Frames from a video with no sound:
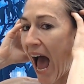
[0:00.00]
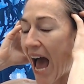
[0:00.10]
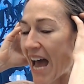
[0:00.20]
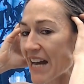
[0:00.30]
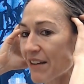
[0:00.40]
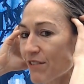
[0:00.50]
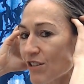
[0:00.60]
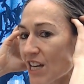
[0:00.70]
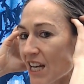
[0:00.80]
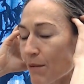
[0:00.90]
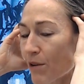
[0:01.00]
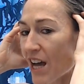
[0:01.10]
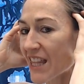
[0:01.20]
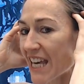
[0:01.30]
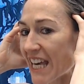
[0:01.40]
And if you take a
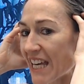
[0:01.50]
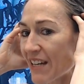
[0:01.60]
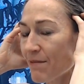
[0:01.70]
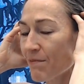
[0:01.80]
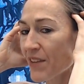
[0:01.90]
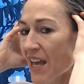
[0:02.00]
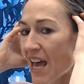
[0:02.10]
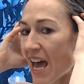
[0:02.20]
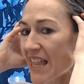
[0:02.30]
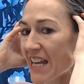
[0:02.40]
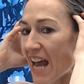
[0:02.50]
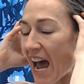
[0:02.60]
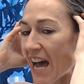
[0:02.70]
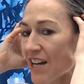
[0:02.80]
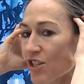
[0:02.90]
breath in, and then
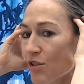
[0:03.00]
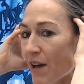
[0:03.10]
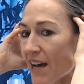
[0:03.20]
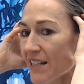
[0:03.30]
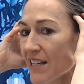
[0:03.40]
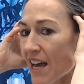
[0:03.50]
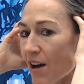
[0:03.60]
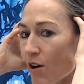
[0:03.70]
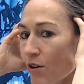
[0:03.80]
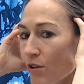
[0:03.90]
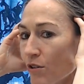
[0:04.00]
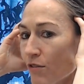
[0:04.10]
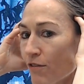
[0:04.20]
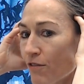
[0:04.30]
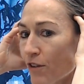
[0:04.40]
as you exhale,
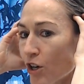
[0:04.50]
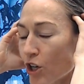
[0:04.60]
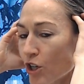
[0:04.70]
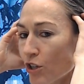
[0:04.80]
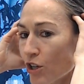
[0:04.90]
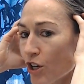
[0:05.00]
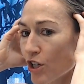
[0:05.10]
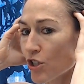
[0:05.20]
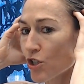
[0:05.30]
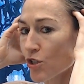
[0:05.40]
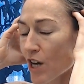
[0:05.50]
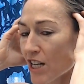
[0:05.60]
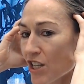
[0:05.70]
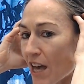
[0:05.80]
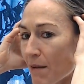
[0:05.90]
further
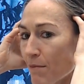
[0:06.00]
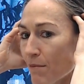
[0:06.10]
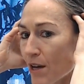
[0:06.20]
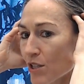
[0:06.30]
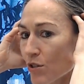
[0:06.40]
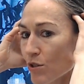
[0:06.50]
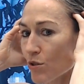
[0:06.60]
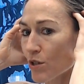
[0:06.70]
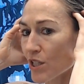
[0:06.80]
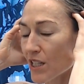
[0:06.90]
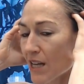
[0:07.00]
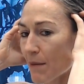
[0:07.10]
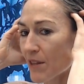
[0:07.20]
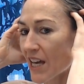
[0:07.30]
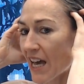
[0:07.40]
stretch that muscle towards the top
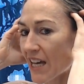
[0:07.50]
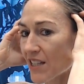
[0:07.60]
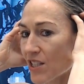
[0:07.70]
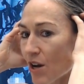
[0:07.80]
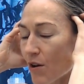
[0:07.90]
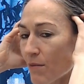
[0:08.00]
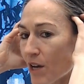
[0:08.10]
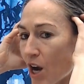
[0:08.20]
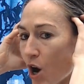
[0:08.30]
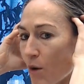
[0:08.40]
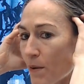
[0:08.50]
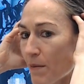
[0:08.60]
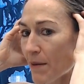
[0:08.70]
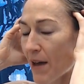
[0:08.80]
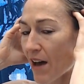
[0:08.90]
of the head. So I'm going to open
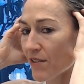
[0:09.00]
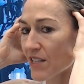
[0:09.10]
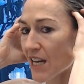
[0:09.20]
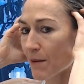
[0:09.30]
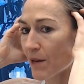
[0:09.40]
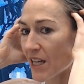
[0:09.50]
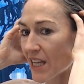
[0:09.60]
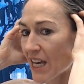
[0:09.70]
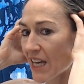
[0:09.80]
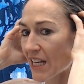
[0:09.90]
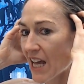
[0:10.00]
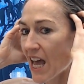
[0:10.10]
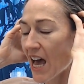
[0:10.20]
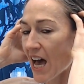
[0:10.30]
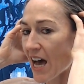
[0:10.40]
my mouth, take a breath in.
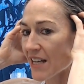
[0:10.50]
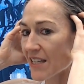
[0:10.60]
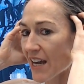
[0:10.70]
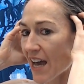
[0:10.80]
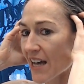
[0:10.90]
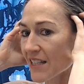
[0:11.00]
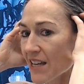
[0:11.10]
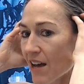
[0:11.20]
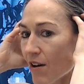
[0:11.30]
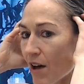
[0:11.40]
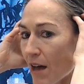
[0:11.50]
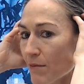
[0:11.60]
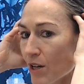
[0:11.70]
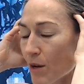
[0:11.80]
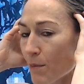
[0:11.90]
As I exhale, I'm
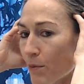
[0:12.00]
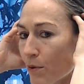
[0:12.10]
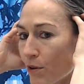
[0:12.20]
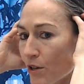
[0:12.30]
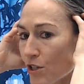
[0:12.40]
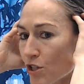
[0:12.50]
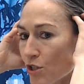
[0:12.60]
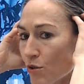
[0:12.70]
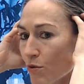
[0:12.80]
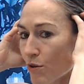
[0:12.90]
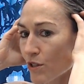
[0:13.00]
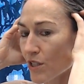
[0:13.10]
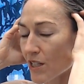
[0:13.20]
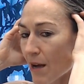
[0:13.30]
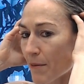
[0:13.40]
going to push towards
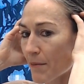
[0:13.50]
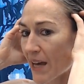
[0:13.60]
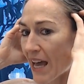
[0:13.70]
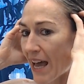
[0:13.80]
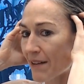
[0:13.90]
the top of my head.